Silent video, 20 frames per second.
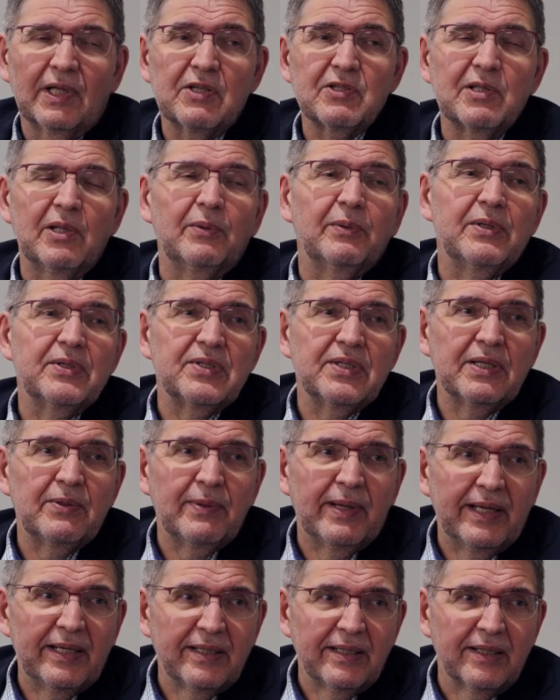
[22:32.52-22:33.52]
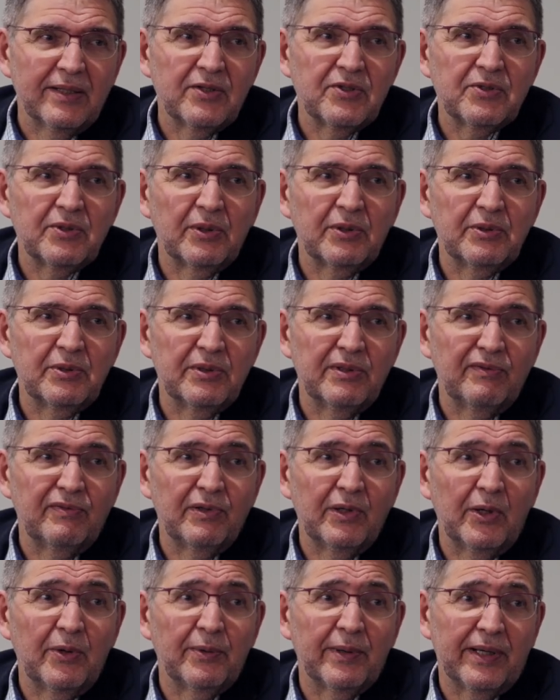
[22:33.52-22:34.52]
As long as the grandkids don't do the
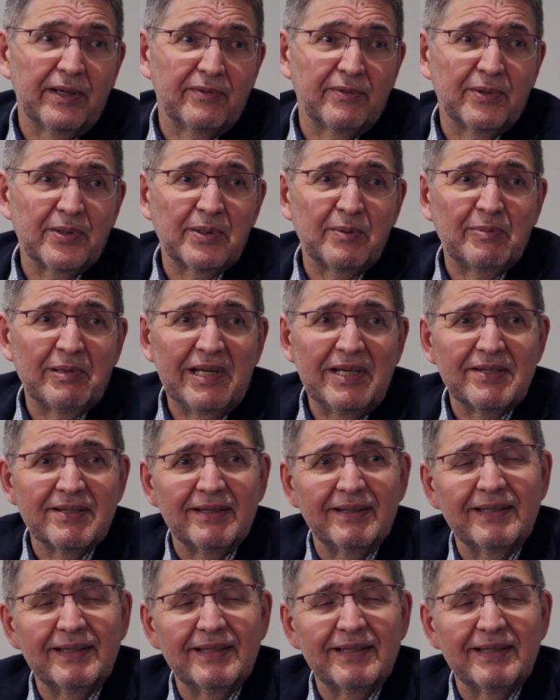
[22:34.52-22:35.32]
flow rate for the patient.